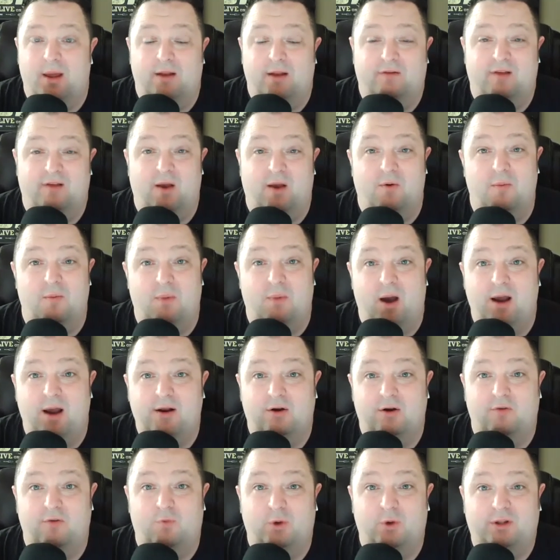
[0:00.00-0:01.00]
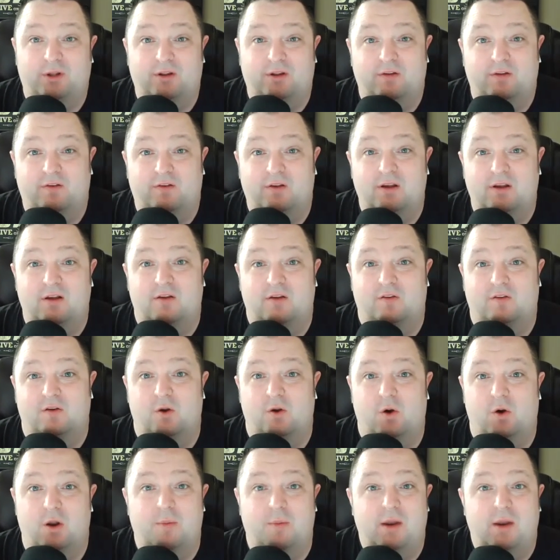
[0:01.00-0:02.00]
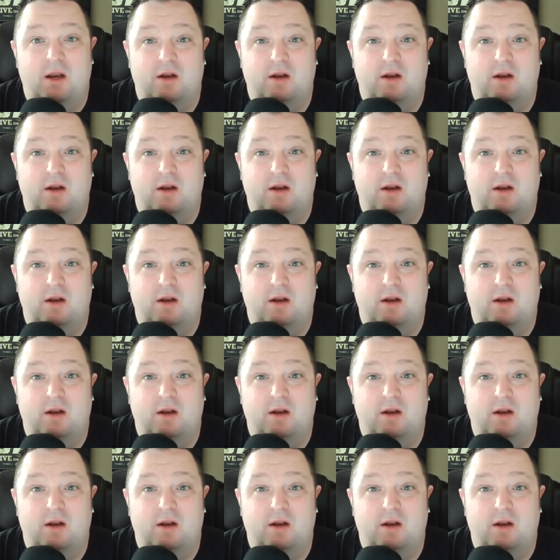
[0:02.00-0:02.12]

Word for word: It's that reminder of what this is, you know what I mean?